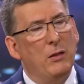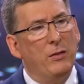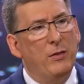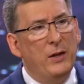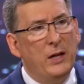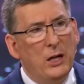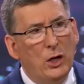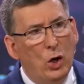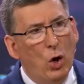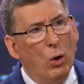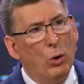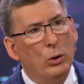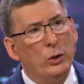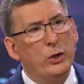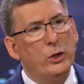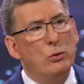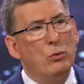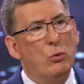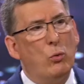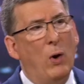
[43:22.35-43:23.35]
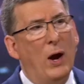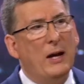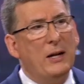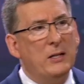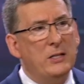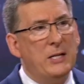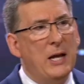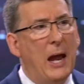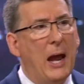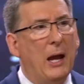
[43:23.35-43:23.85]
the golden
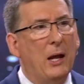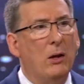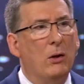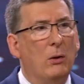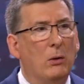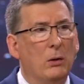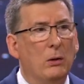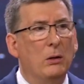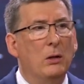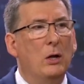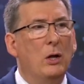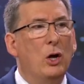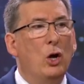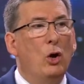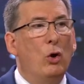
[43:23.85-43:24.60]
rectangle